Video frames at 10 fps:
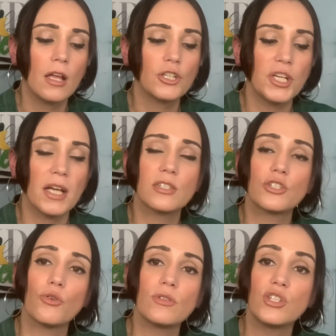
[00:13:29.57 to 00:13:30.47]
She has
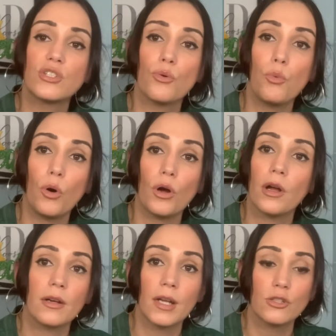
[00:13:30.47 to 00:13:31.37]
chosen to
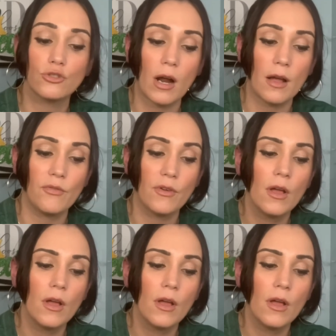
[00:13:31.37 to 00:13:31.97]
walk, not drive.